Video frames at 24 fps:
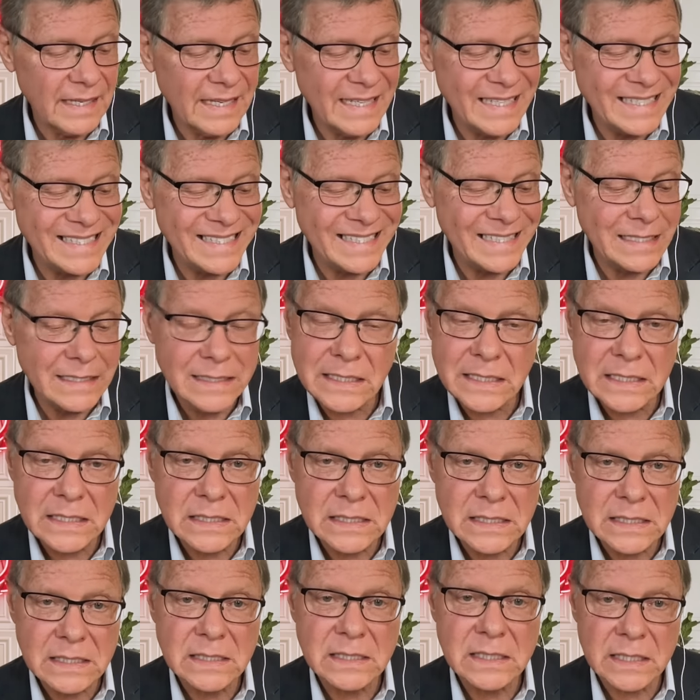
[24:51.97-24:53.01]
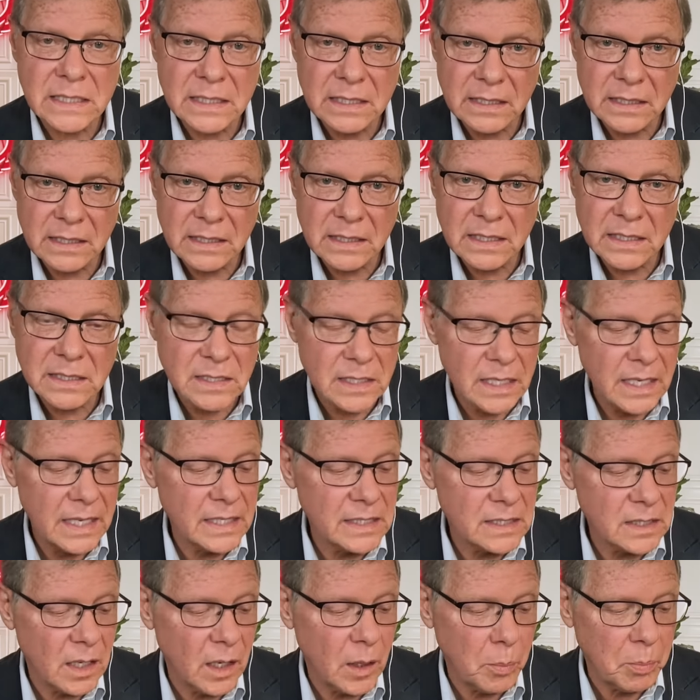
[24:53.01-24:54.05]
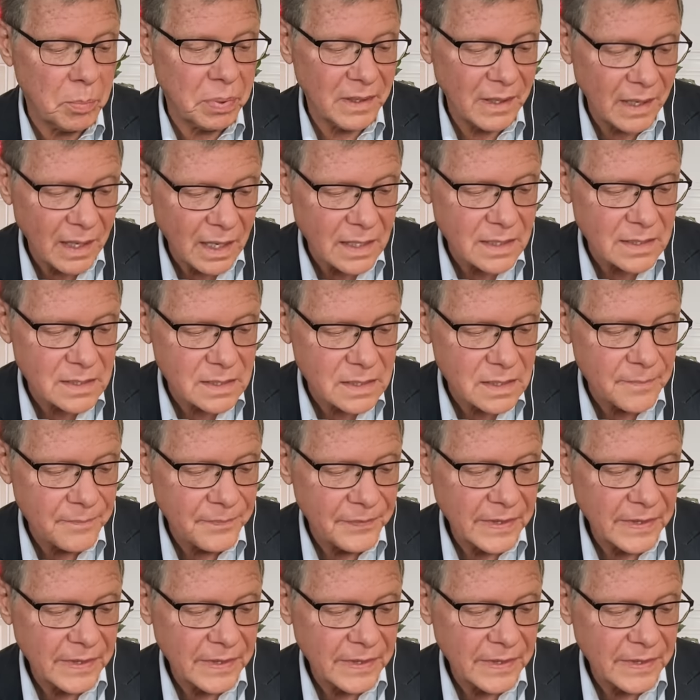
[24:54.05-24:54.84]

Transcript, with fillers: his indecency is is a plus.